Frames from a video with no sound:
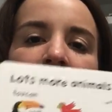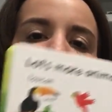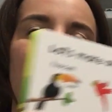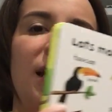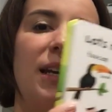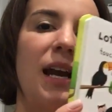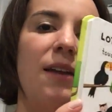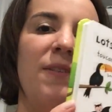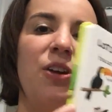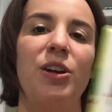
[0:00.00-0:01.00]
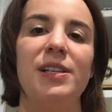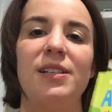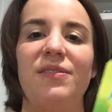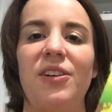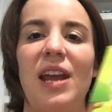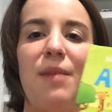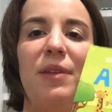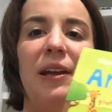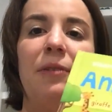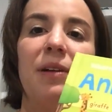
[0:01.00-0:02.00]
you're wanting to kind of increase their
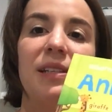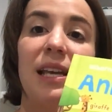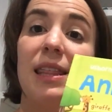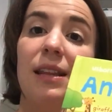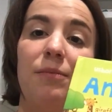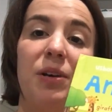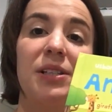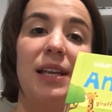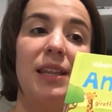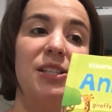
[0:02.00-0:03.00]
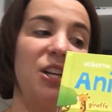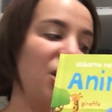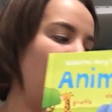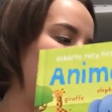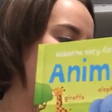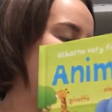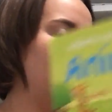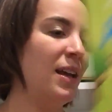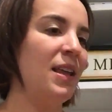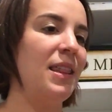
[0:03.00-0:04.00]
vocabulary, whereas like books like this are great.
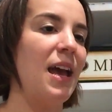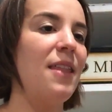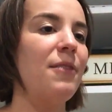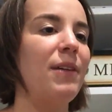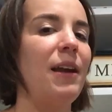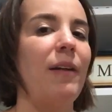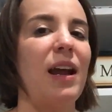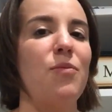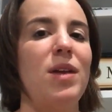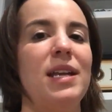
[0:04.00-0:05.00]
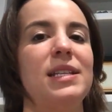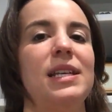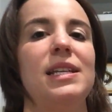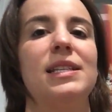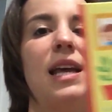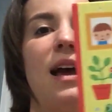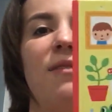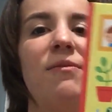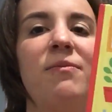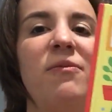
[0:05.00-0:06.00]
The other one I recommend is
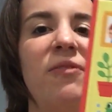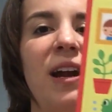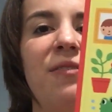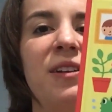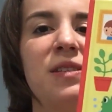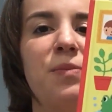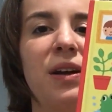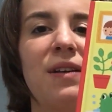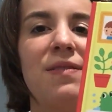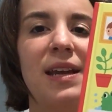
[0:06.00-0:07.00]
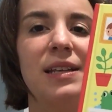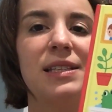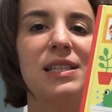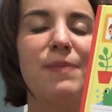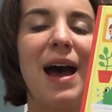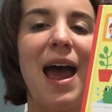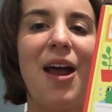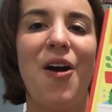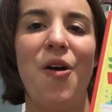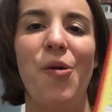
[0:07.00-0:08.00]
Very First Book of Things to Spot
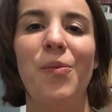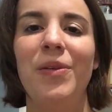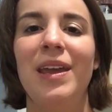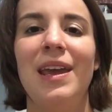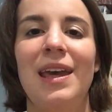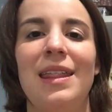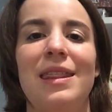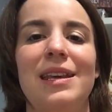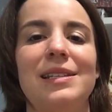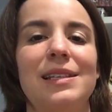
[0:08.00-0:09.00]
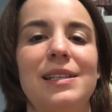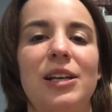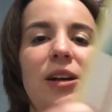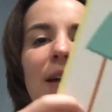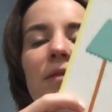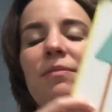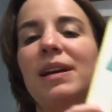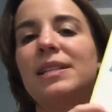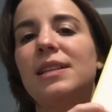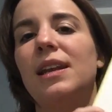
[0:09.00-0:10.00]
at Home. This is a great one.
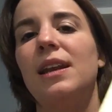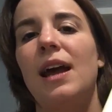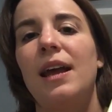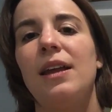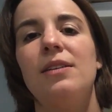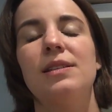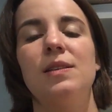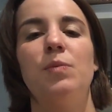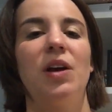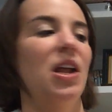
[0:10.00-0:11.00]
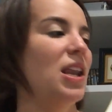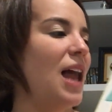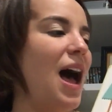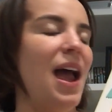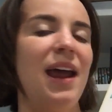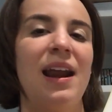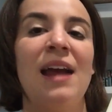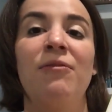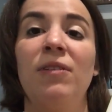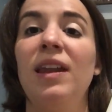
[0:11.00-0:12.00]
My son and I use this book a lot, and I
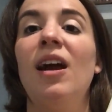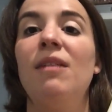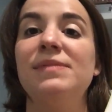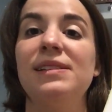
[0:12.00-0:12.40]
have really